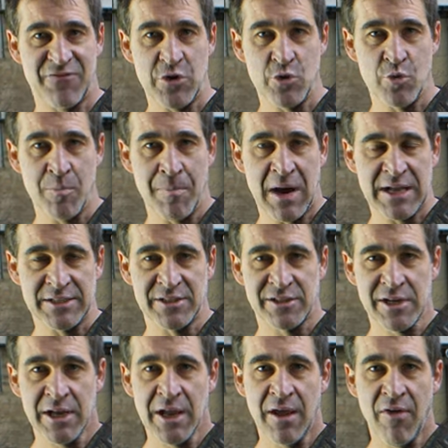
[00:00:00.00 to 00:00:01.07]
few months.
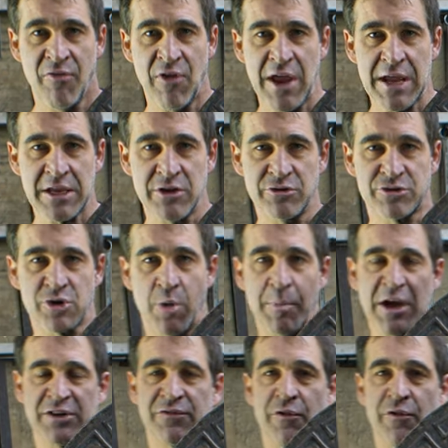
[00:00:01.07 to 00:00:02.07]
Thank you so much